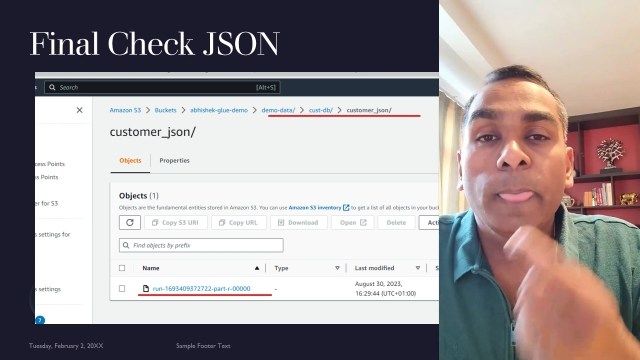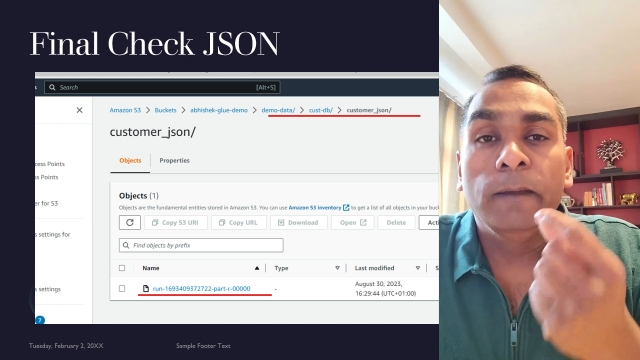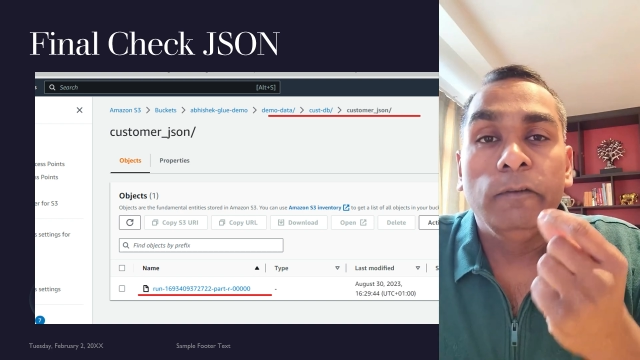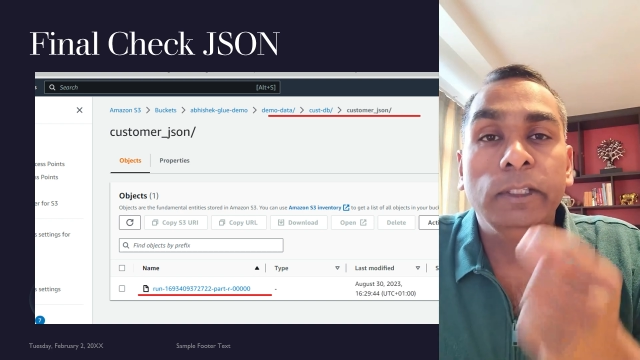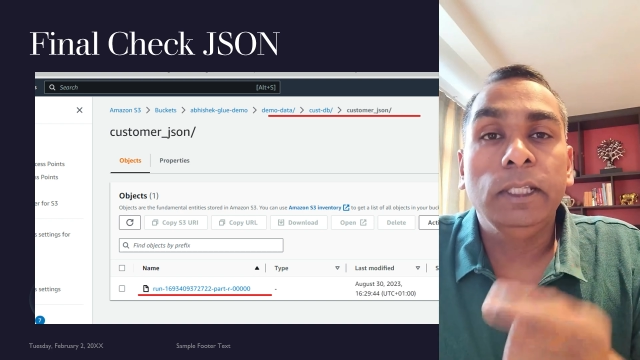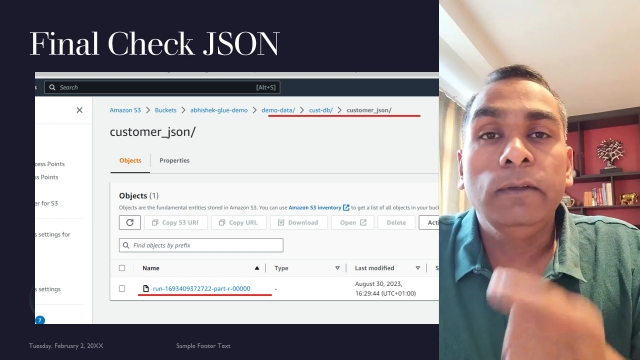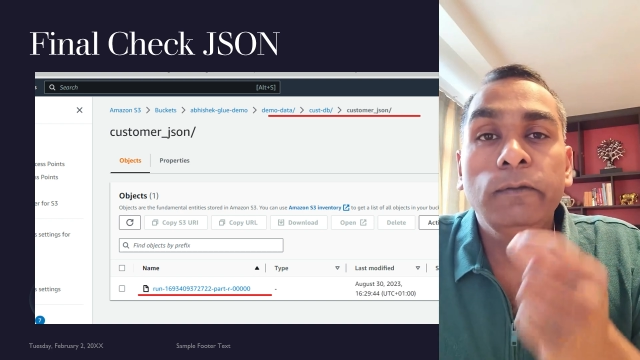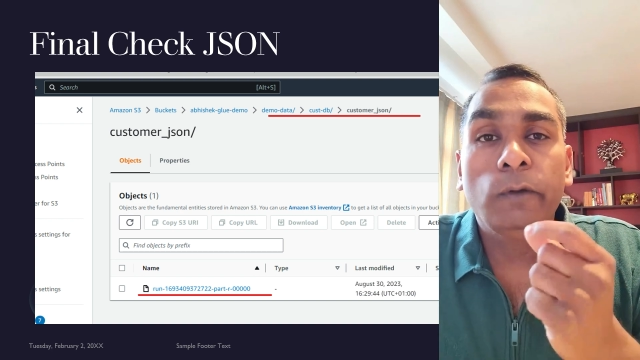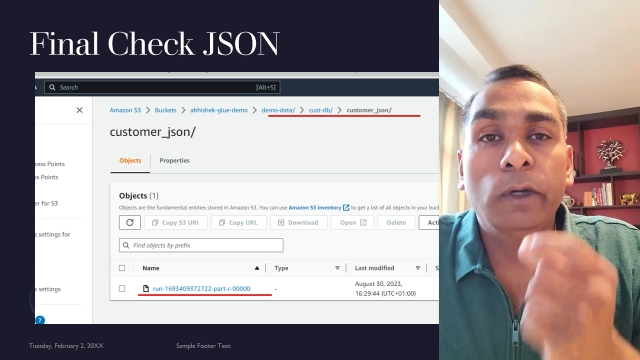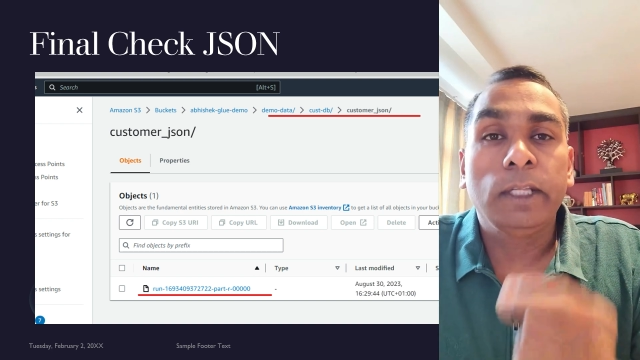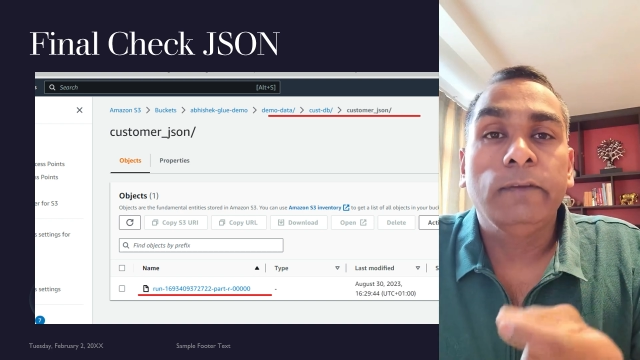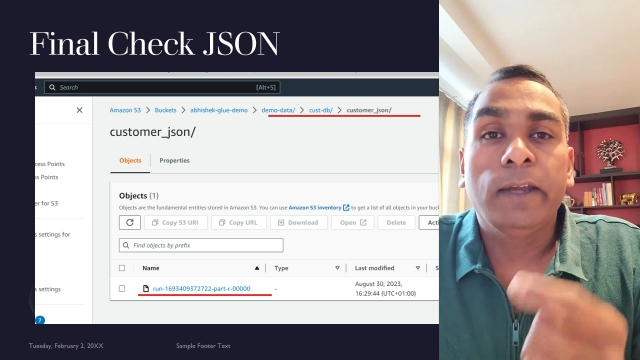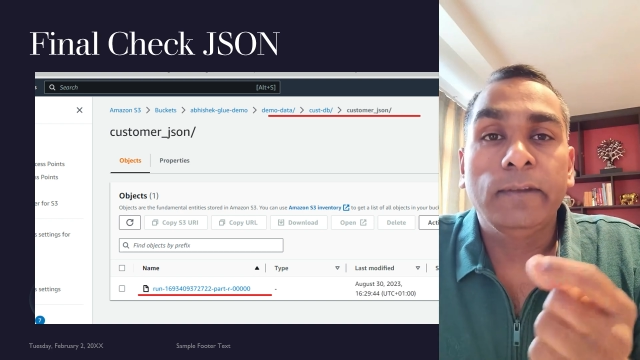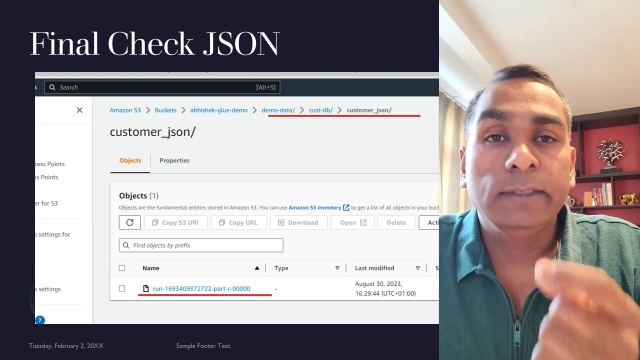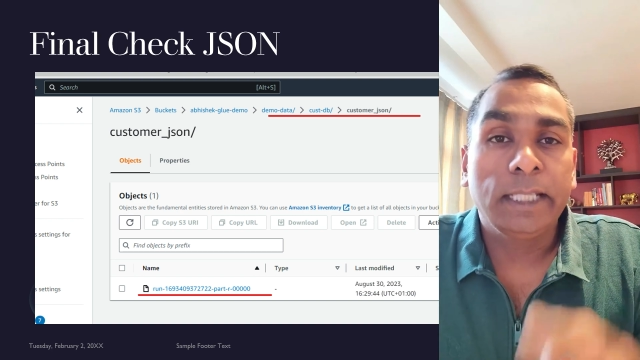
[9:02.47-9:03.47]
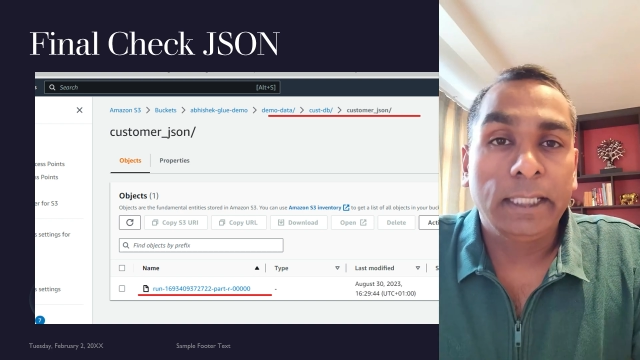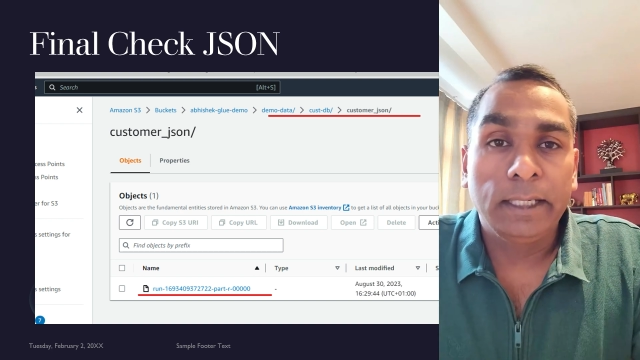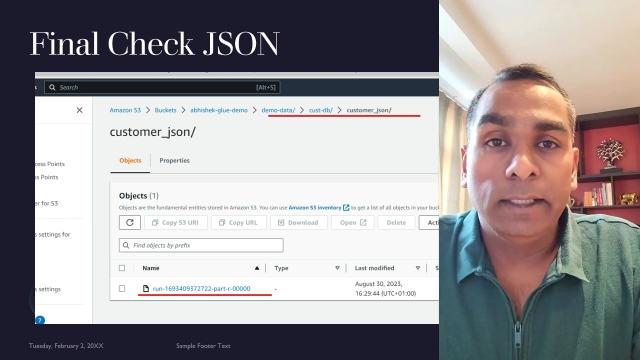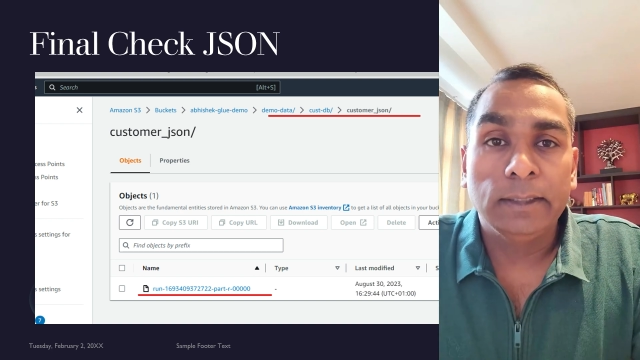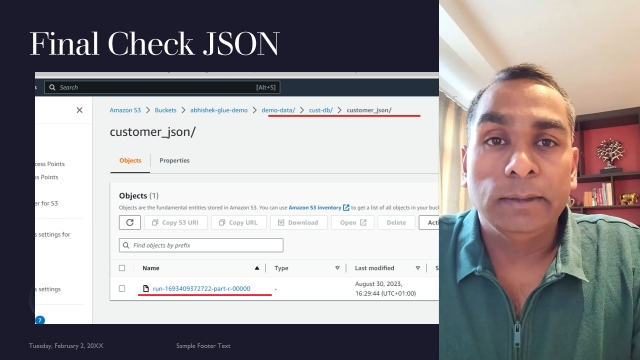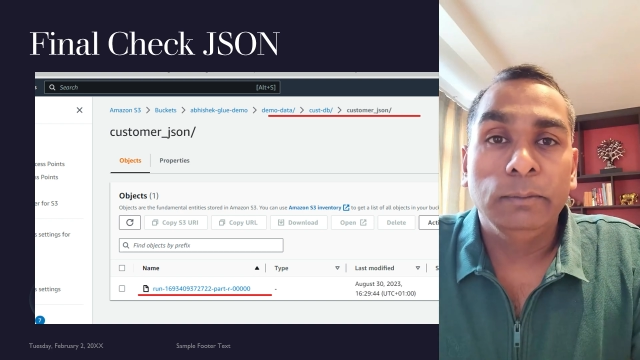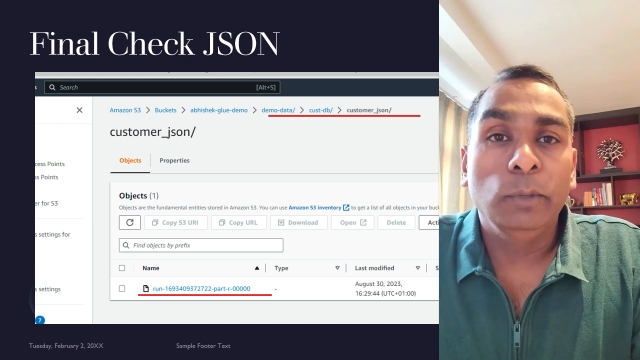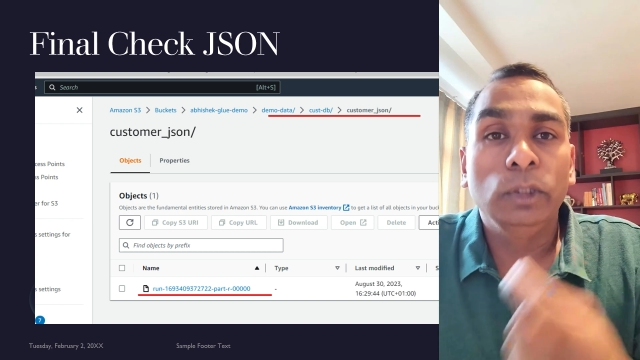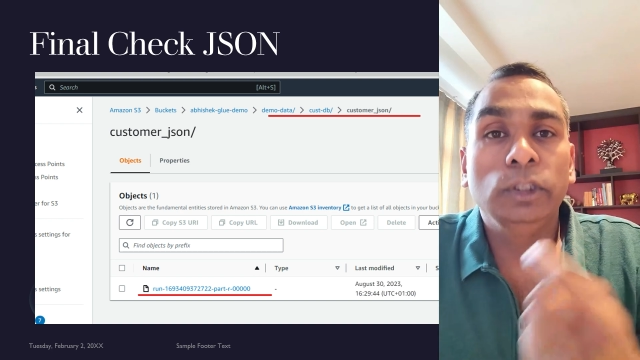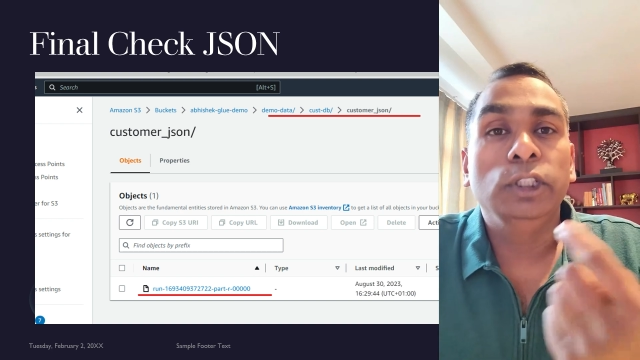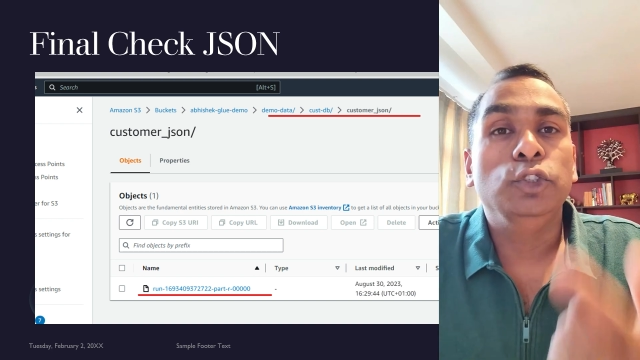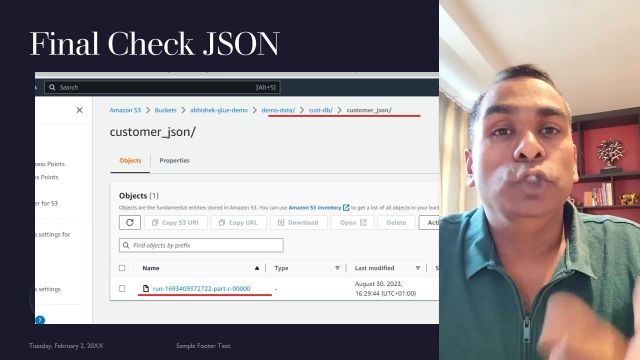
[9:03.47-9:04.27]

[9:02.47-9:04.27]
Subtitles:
Within 45 seconds, both the